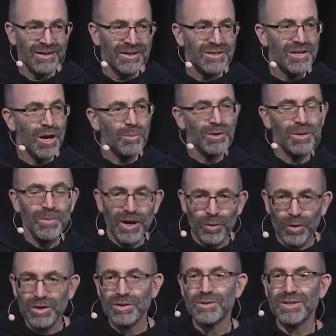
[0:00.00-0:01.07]
Tell me about
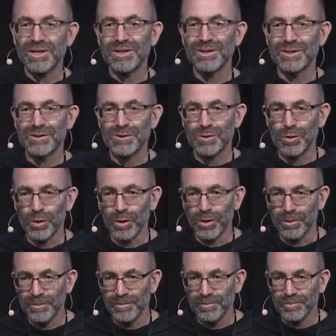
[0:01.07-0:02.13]
what you did in the school.
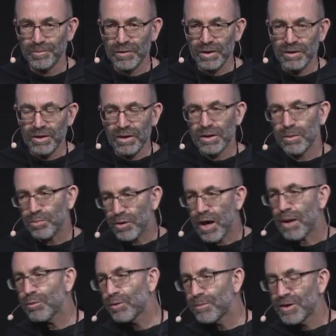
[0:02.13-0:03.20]
The
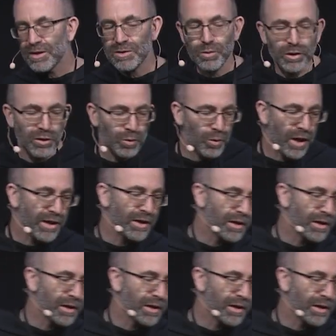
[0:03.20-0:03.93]
problem is when you write